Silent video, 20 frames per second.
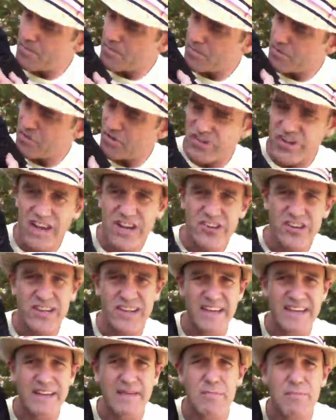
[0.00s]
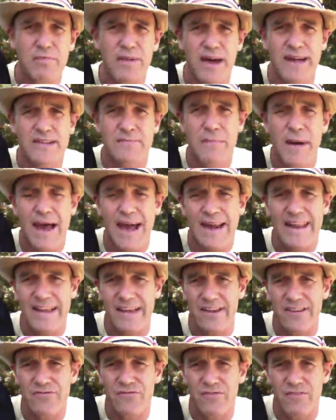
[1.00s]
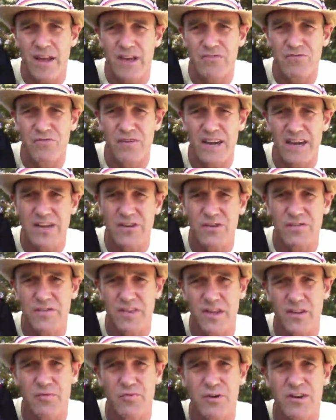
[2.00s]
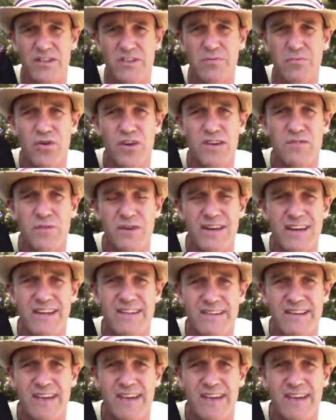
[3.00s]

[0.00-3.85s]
strategically placed padding is really good for those pressure points when kids are